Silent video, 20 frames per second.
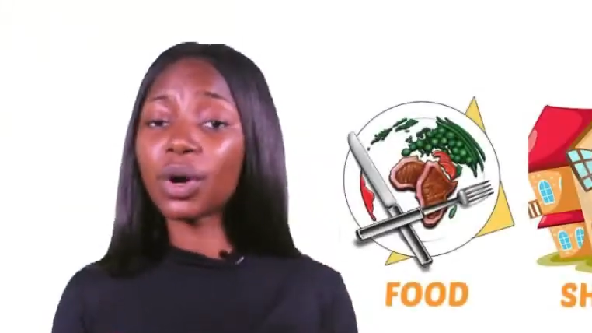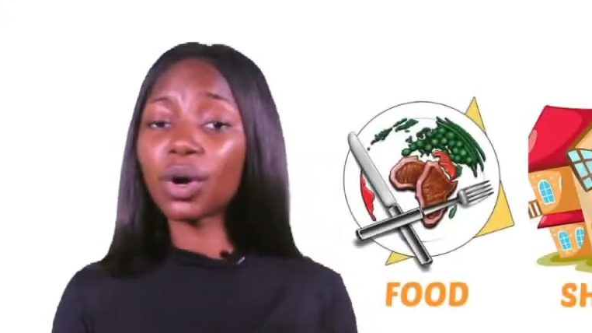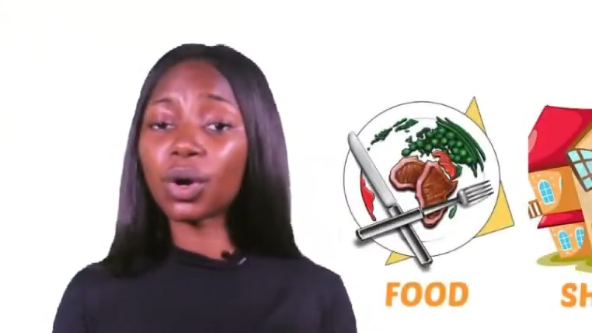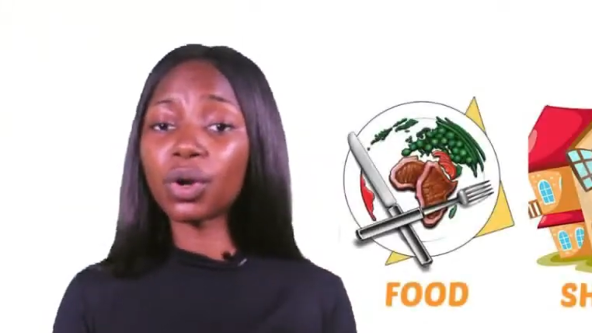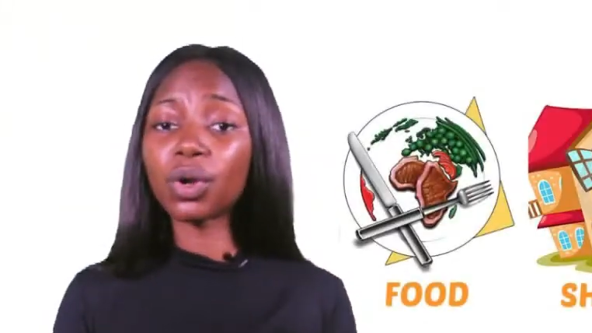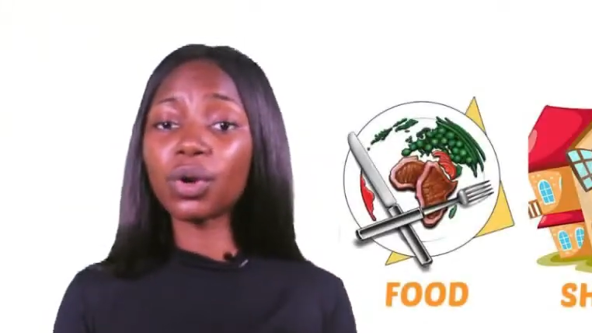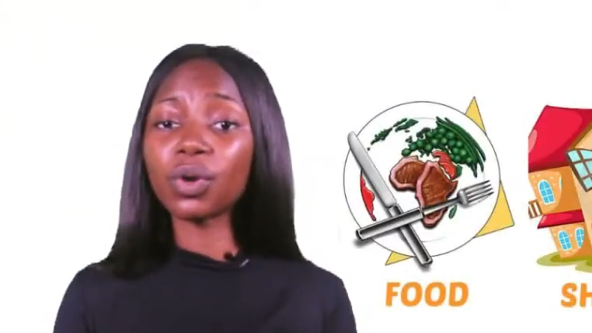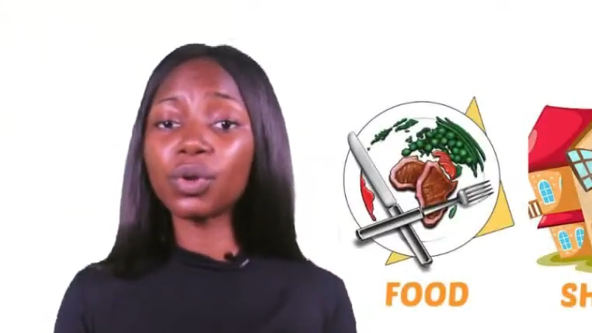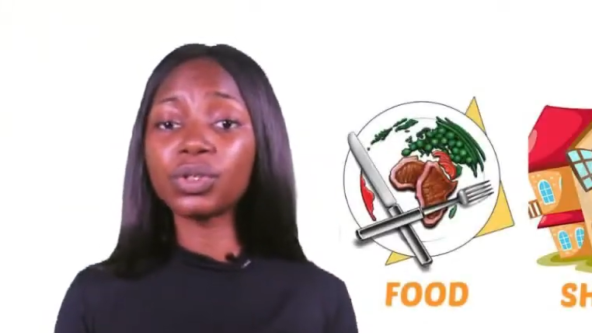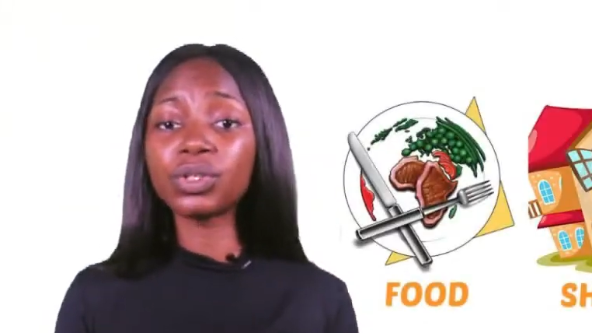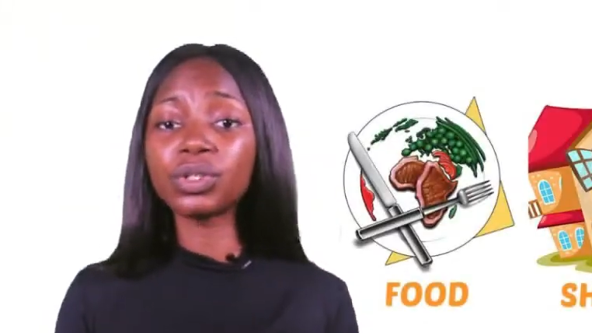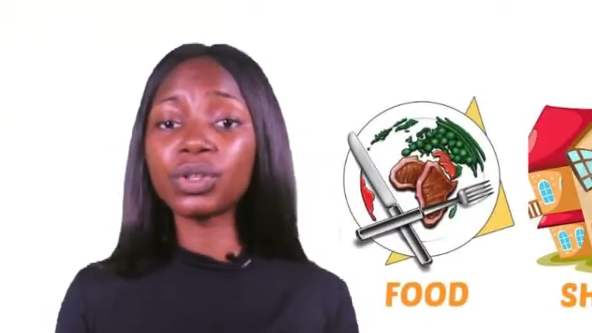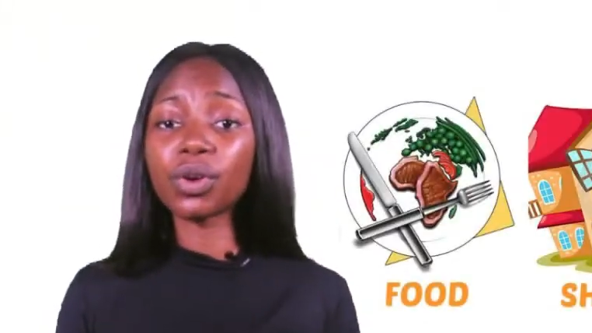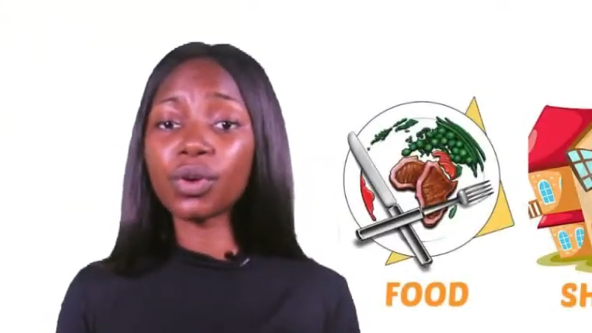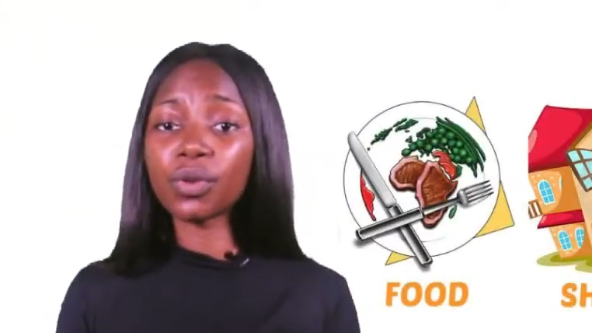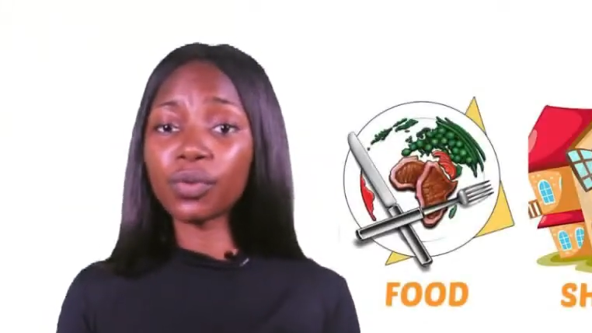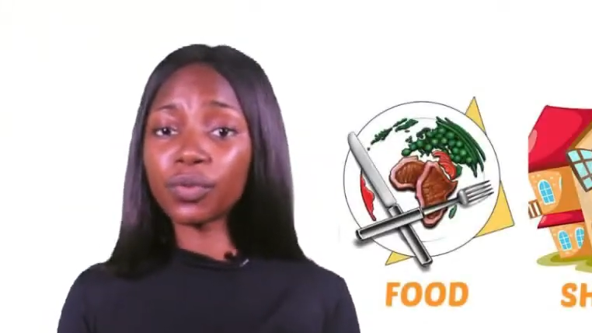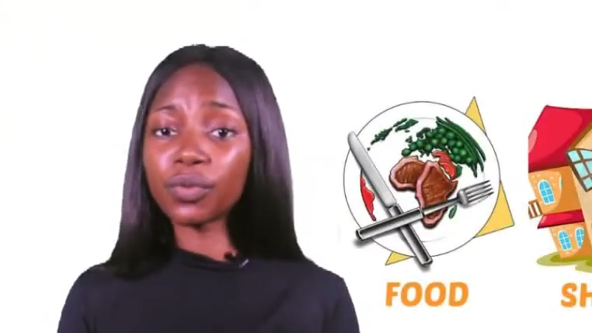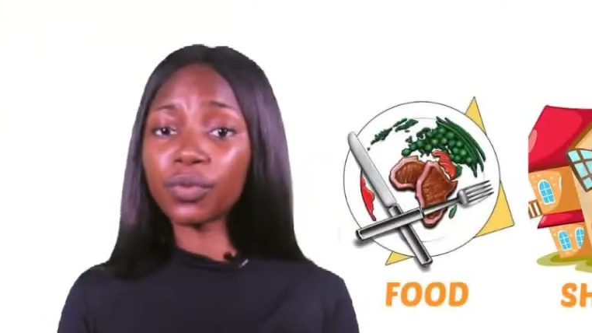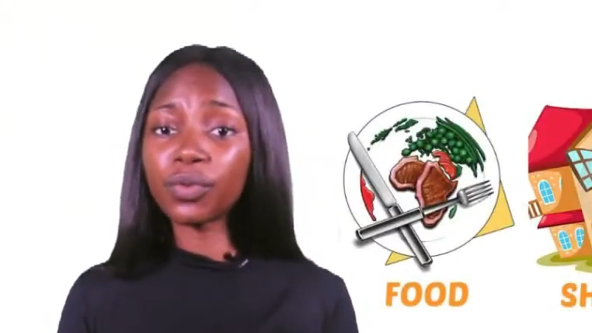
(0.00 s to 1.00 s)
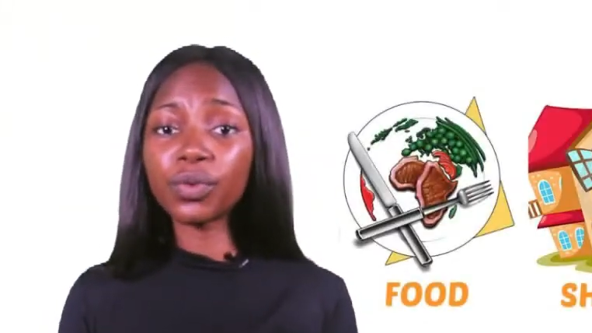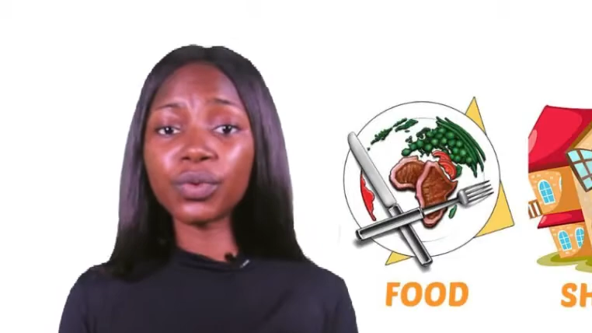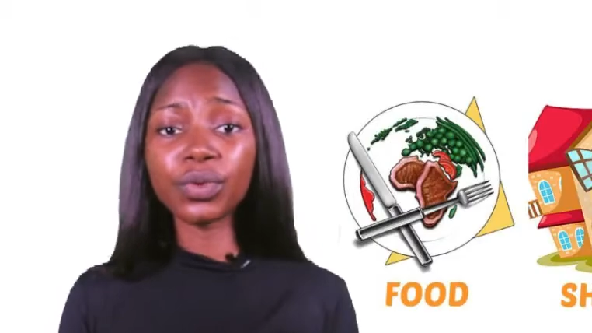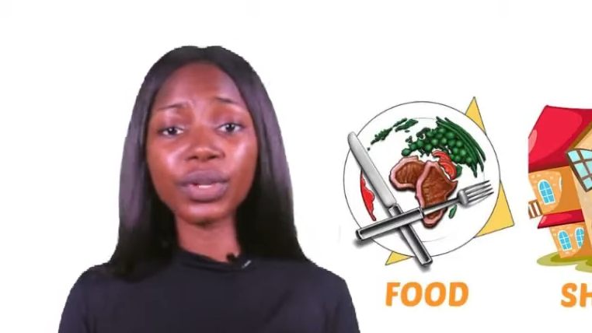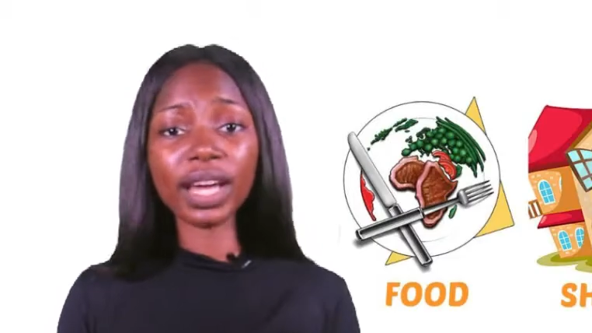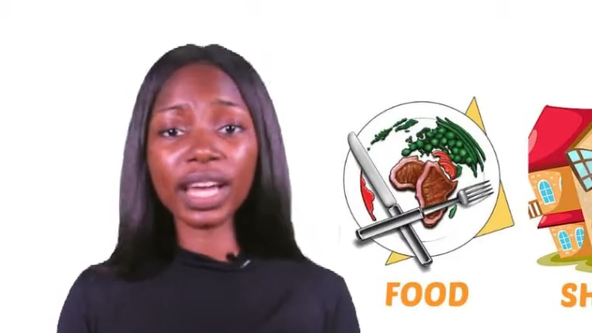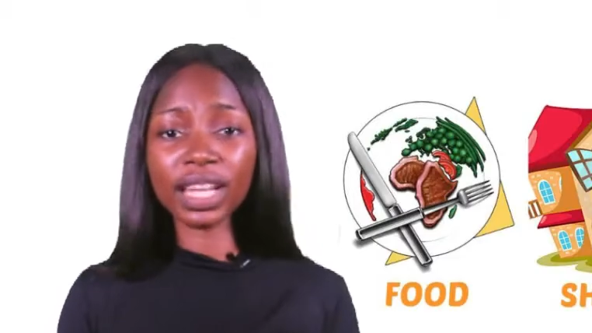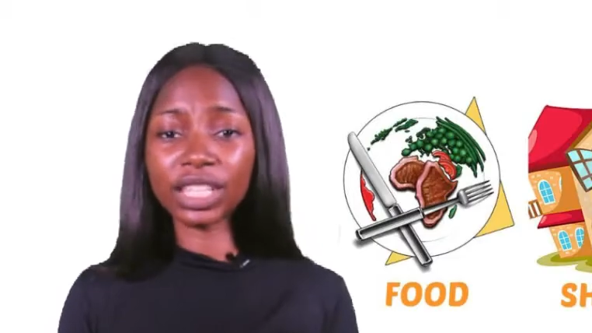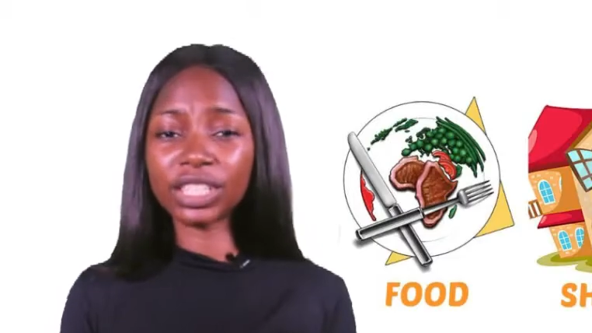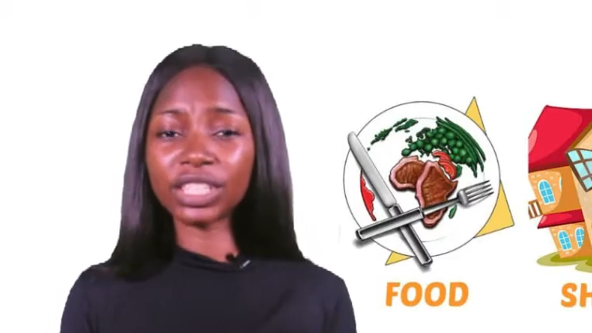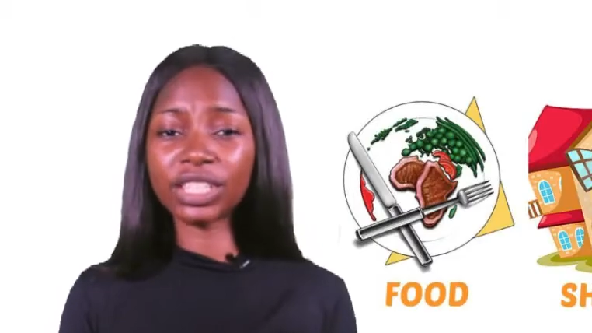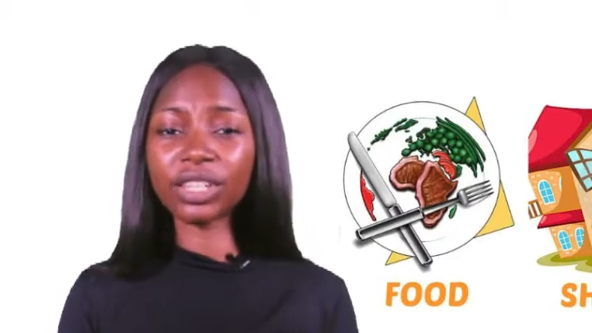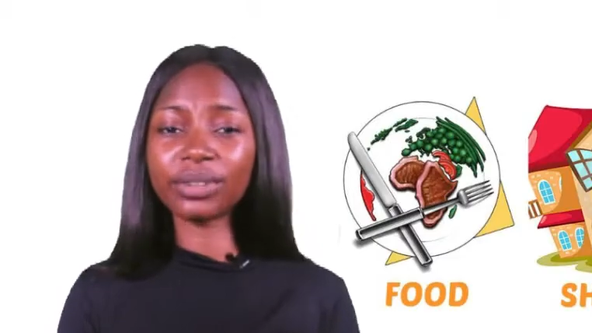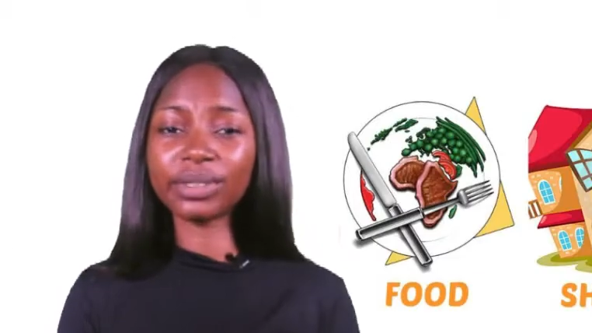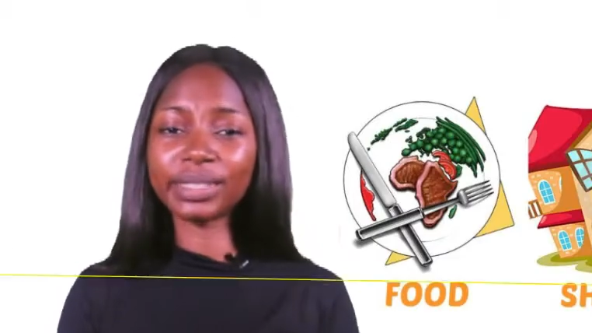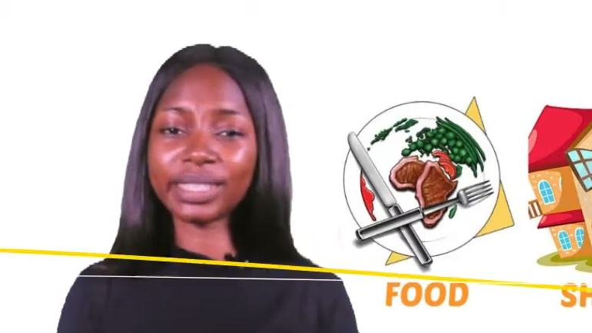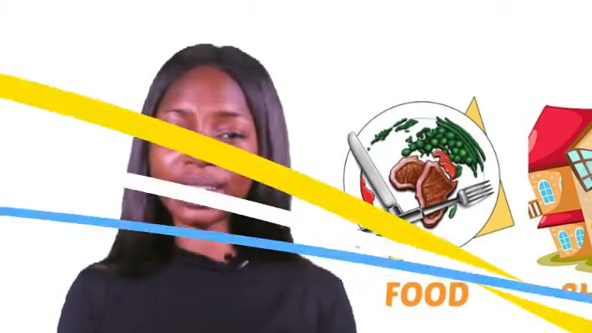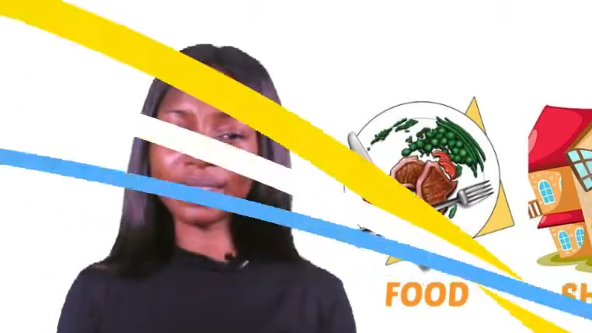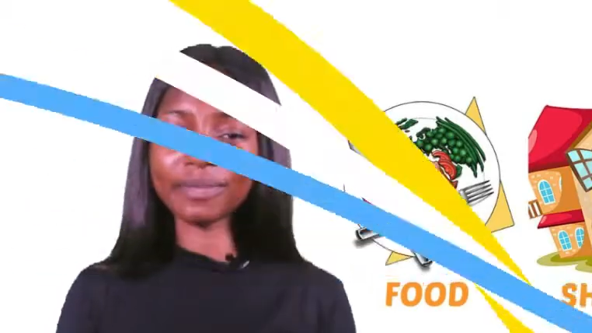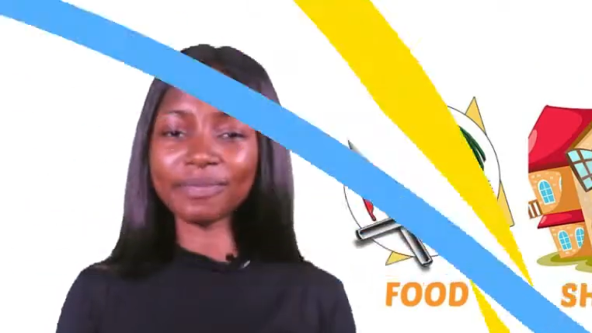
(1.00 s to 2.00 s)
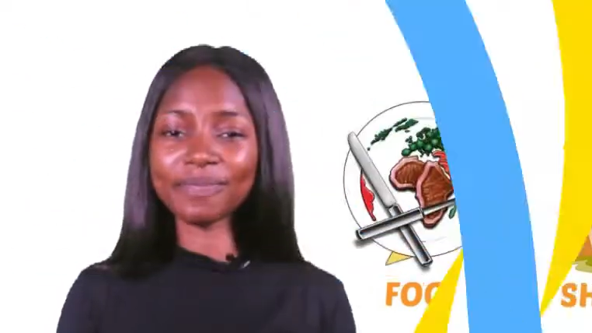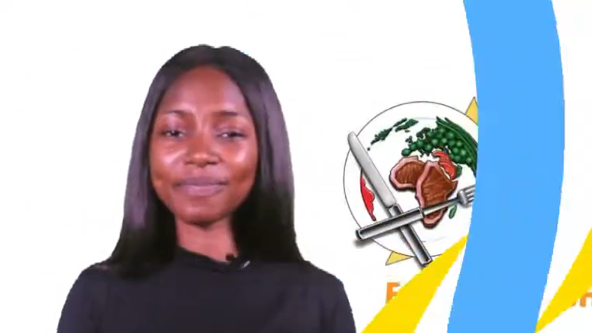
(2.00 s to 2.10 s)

clothes, food, and shelter.